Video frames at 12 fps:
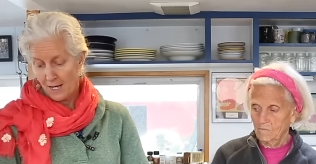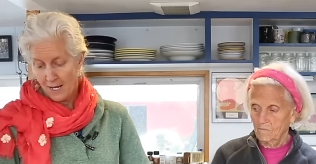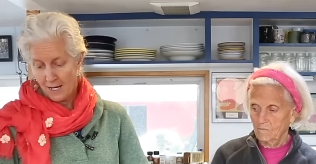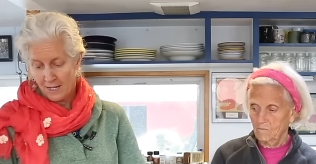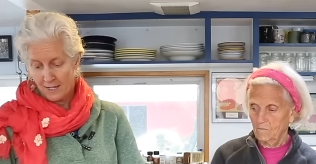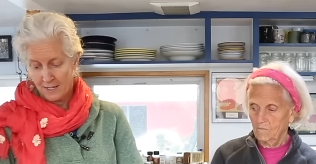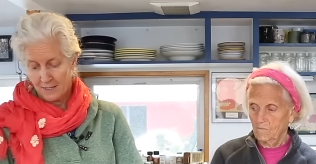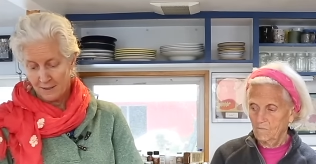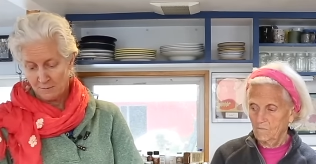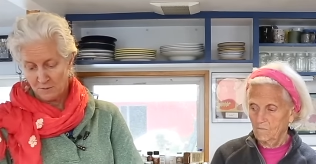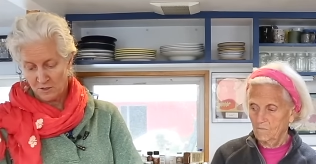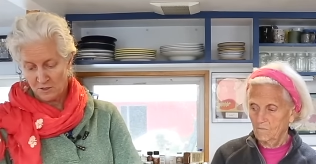Speaker 1: I
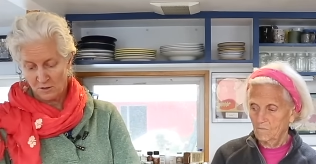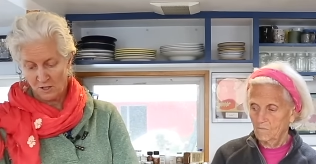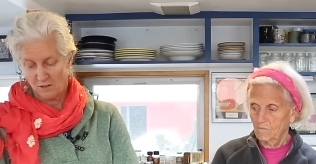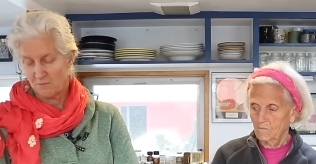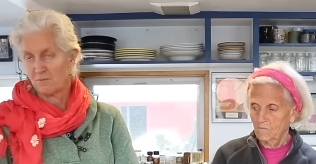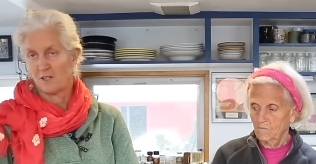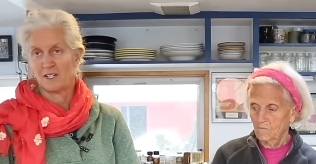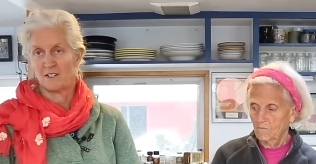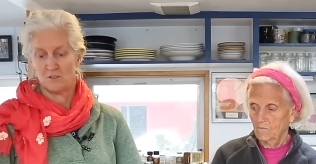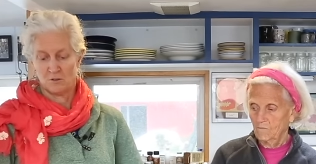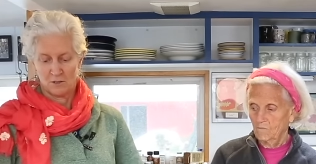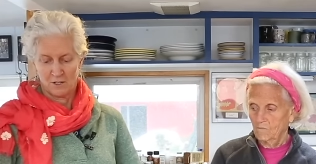just kind of
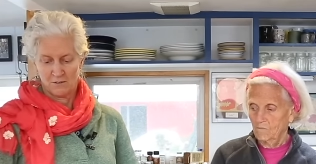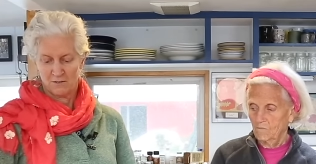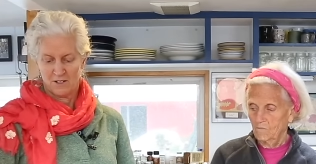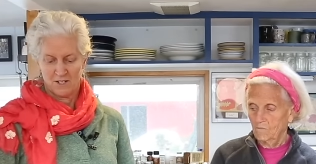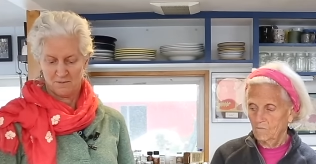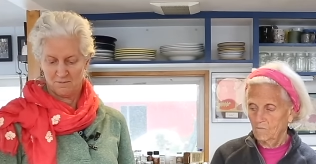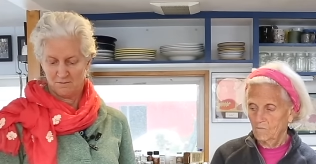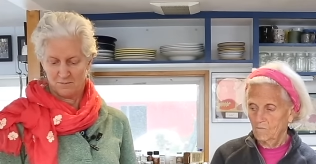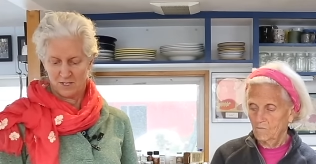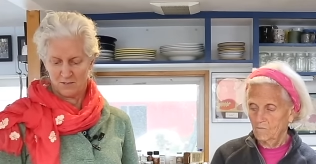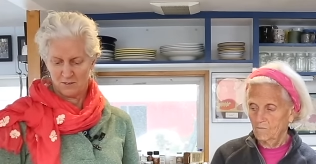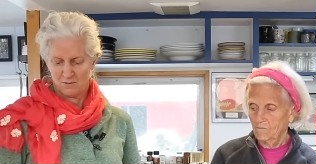do it however I,
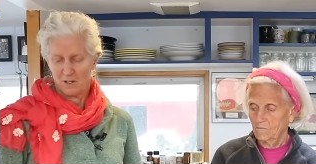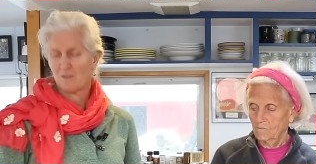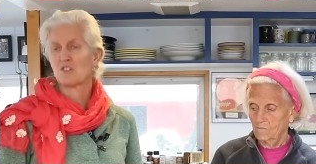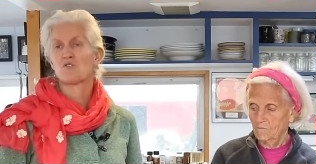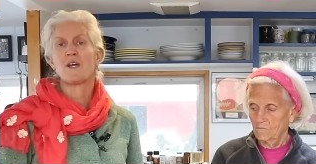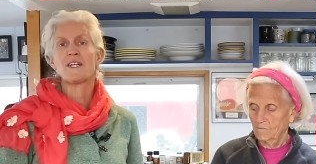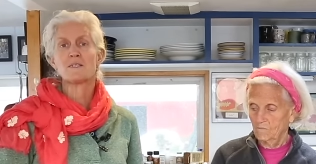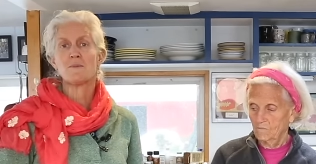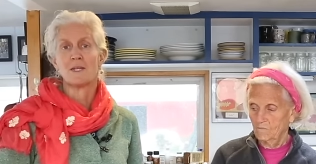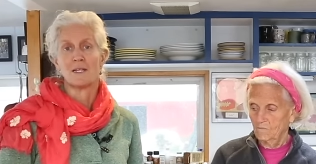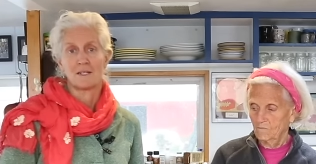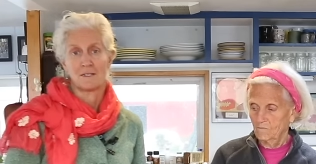whatever, whatever strikes
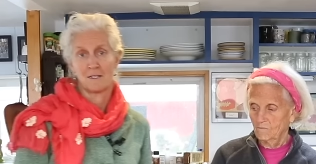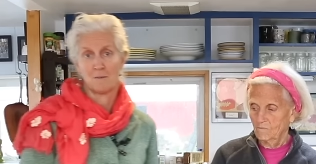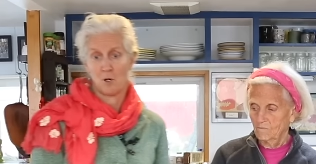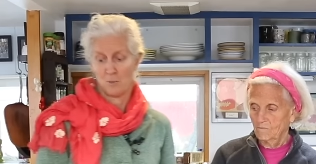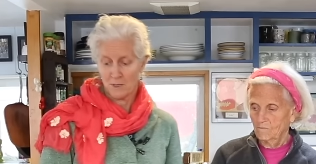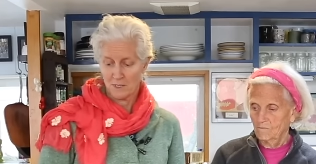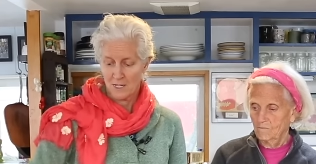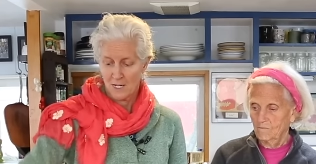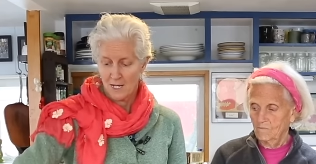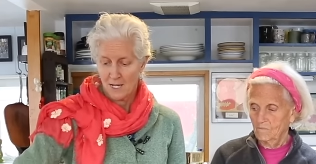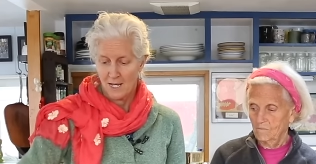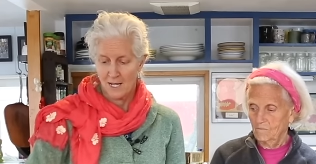me in the moment.
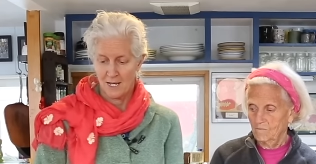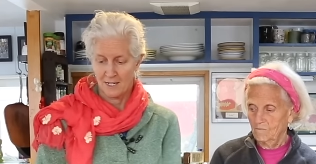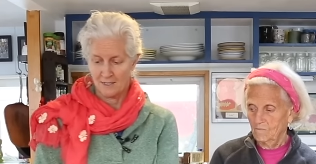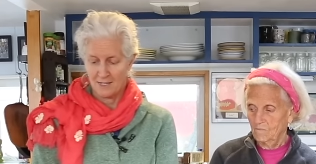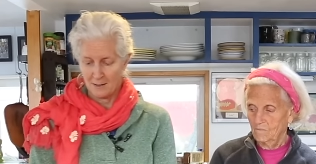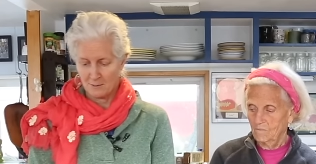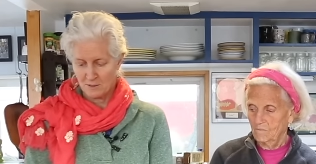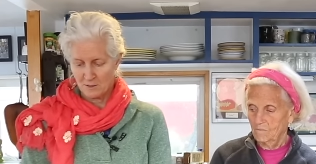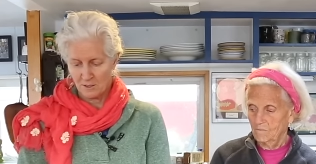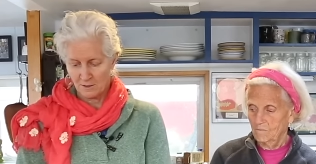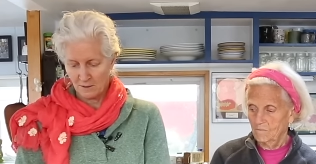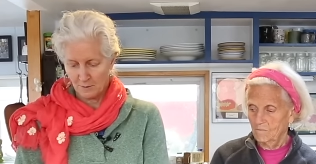And that is
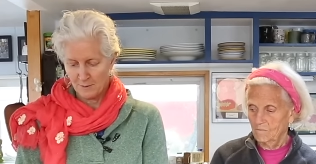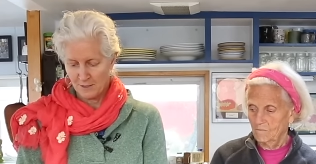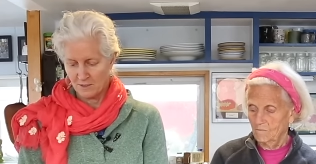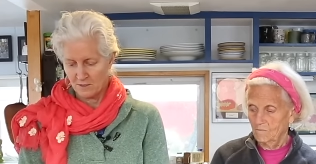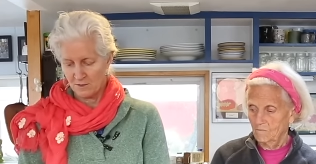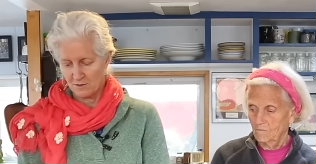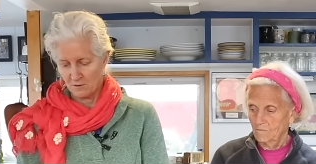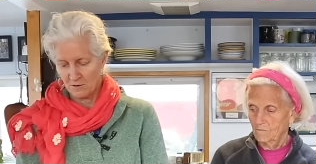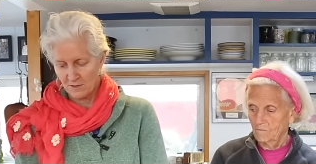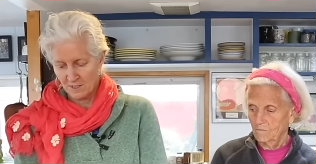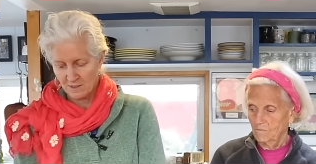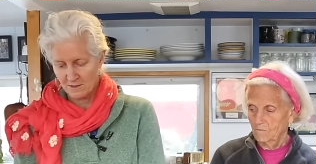cut a little bit into thirds
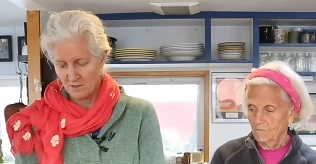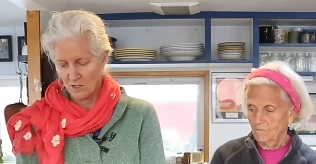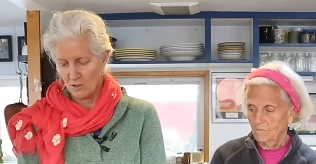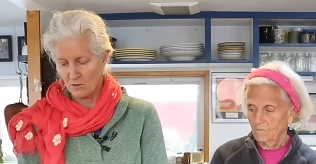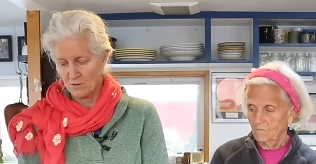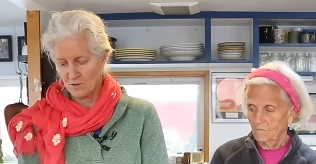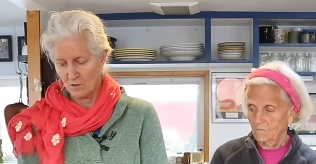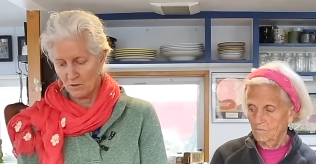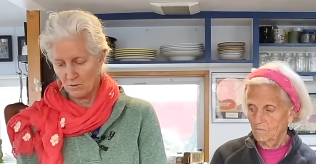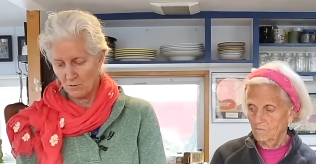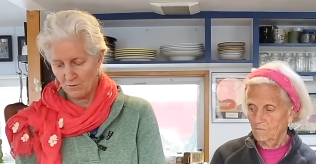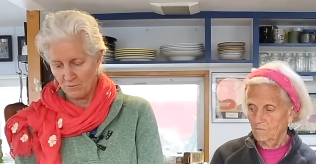like so,
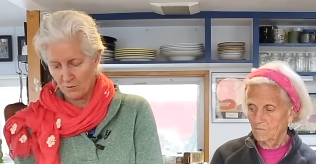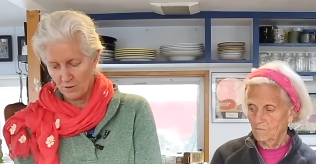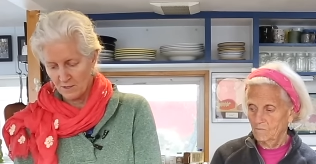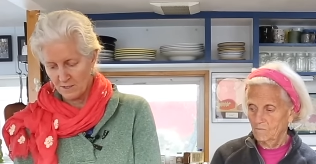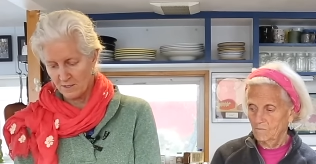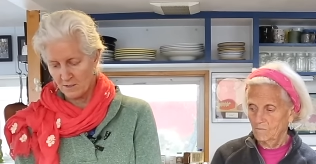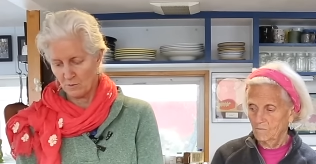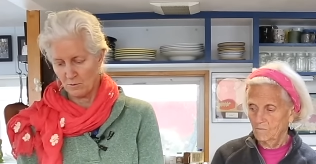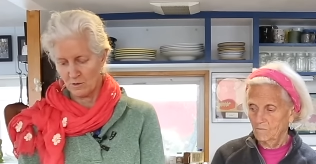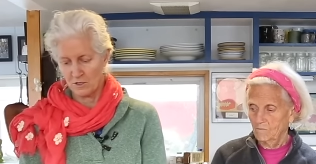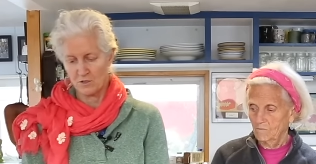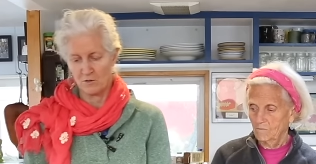so, or fourths. So we're
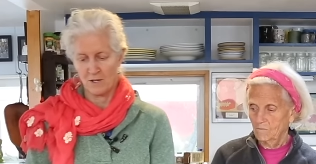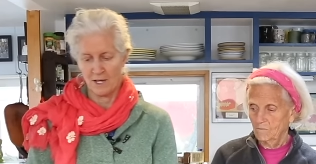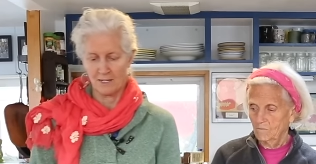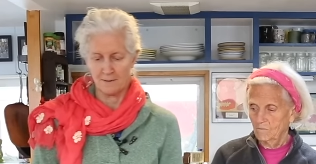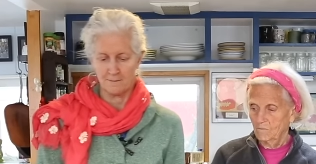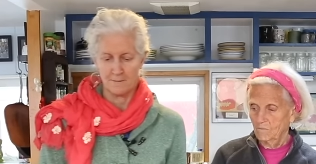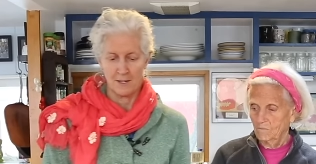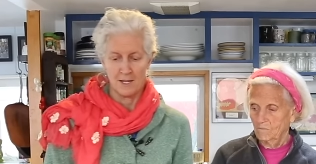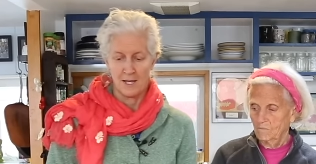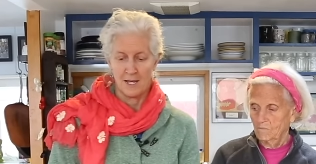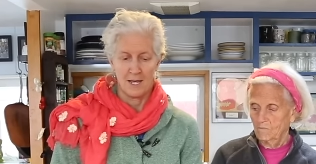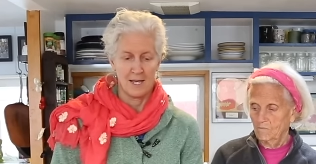going to do that.
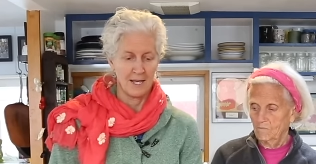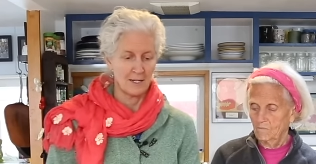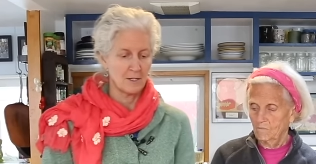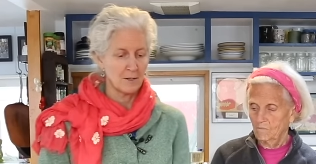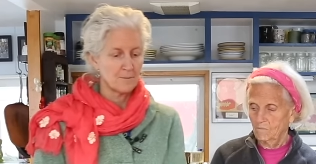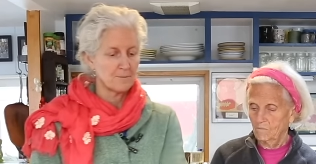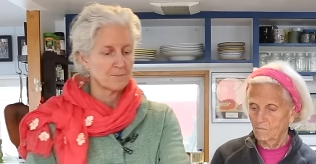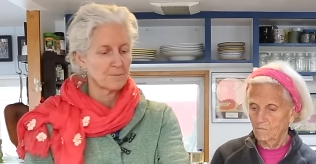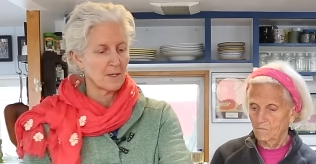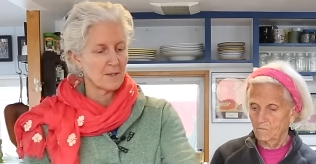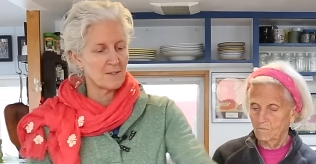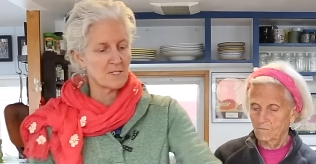And
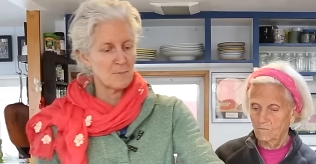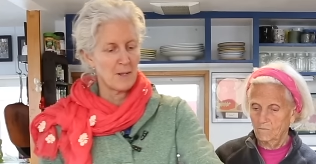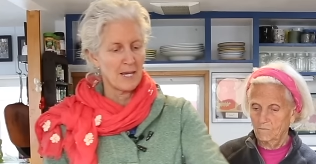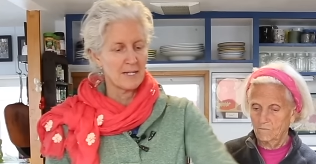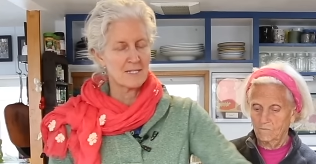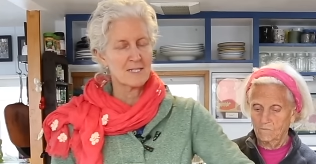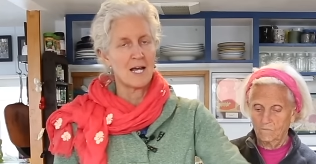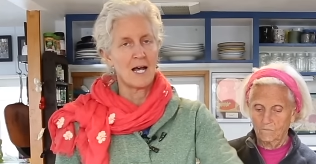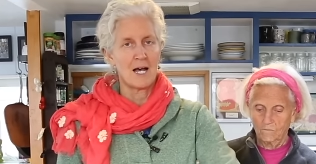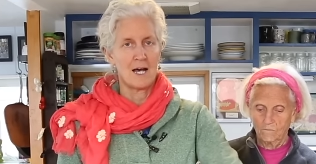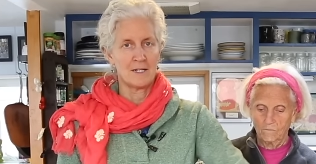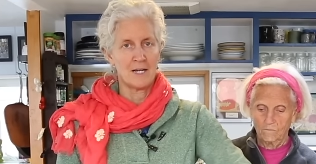this pan is
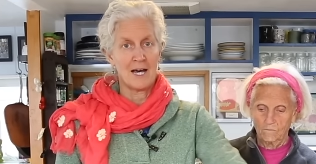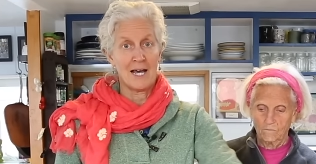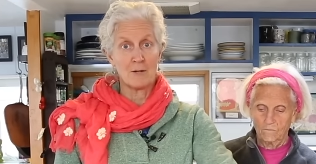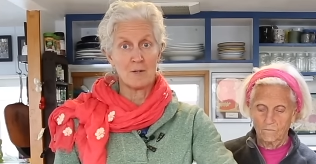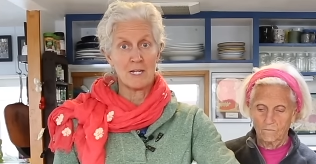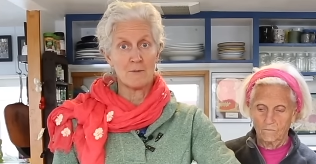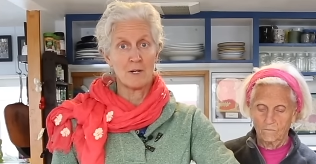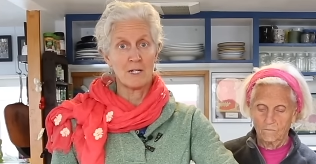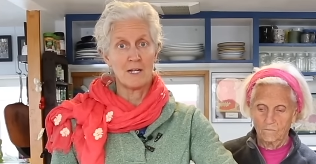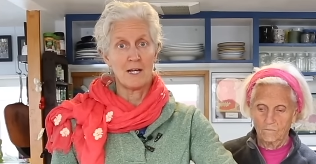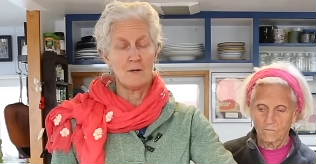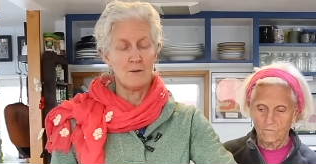on high heat right
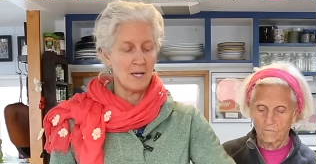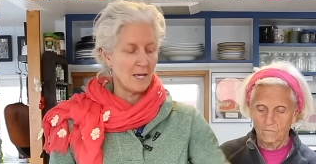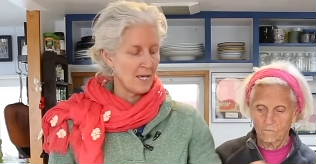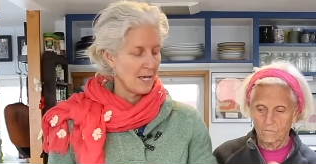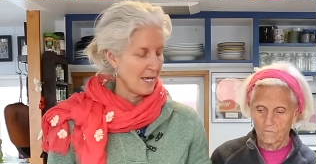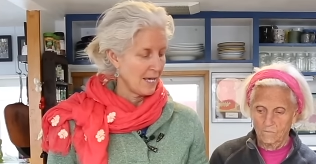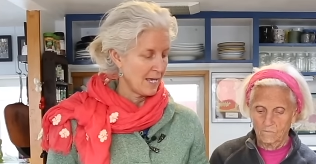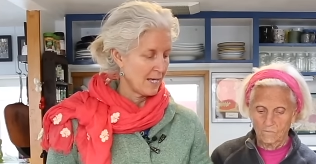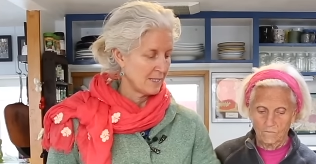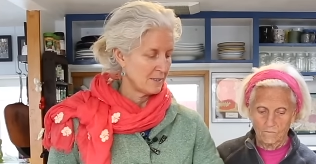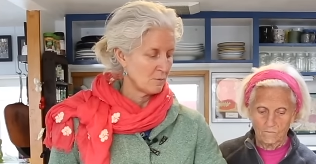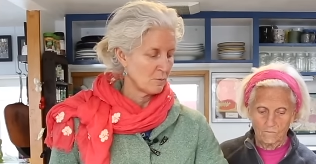now.
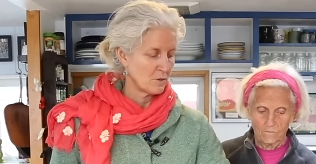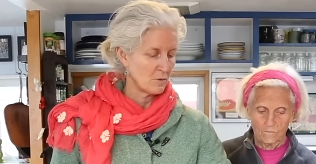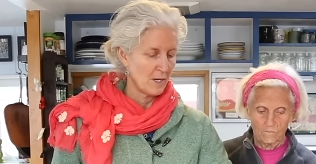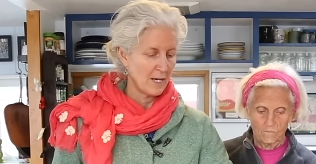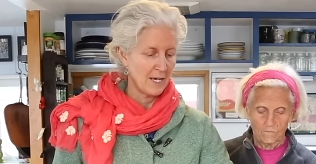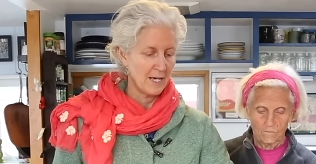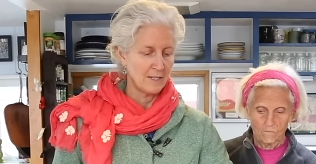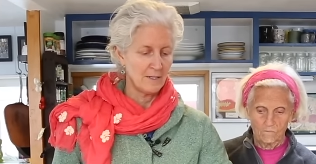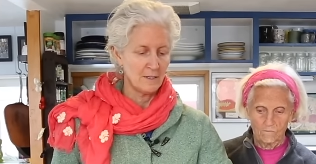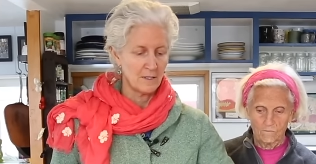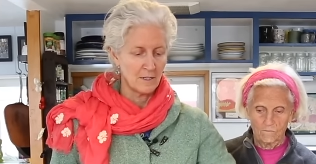And when you add